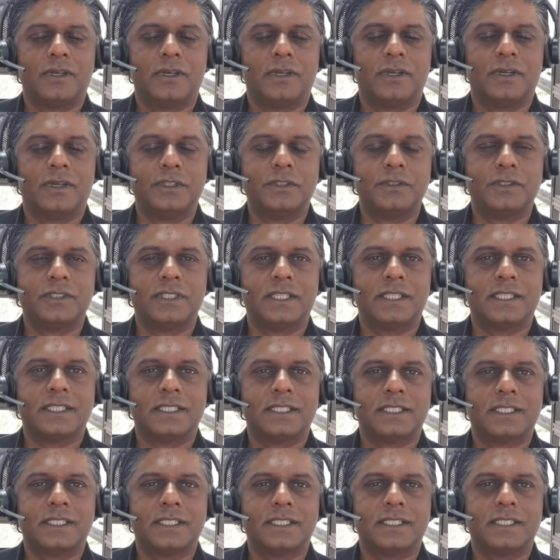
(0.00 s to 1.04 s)
reducing
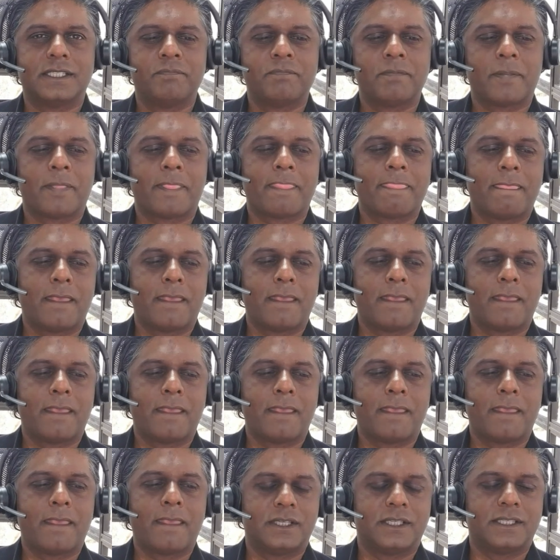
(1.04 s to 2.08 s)
time, but
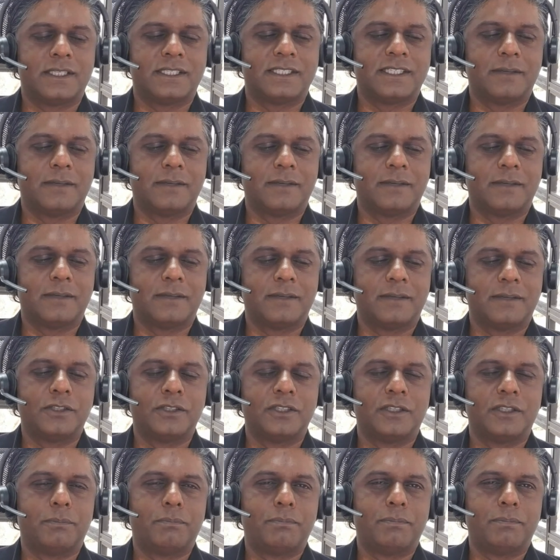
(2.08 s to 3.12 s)
also at the same time getting
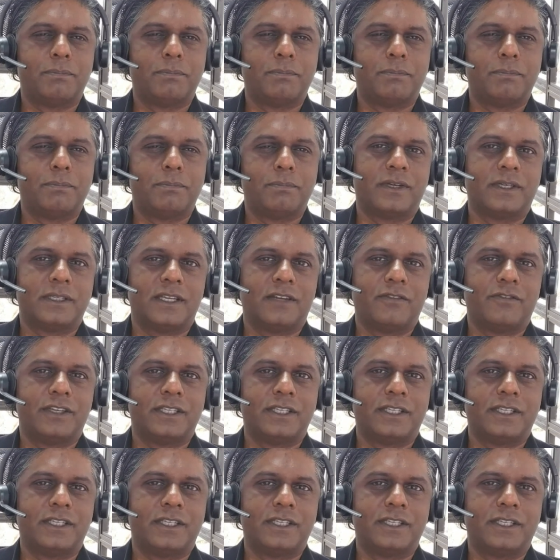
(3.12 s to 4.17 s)
you the perfect print
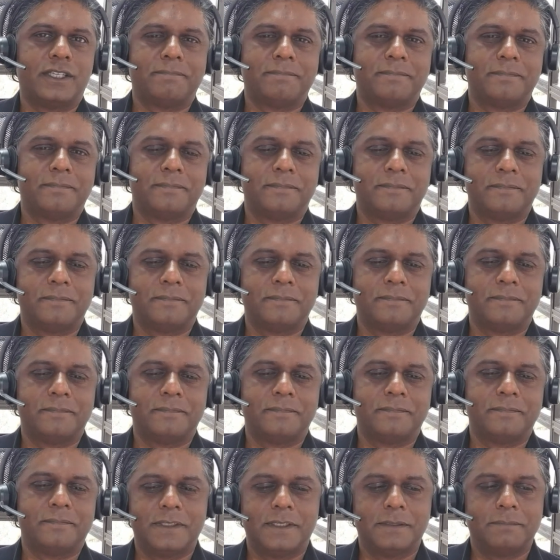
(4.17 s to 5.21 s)
every time.
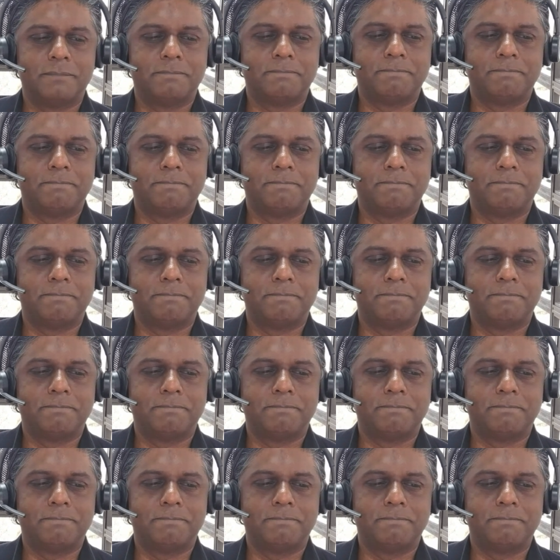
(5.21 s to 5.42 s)
Yeah.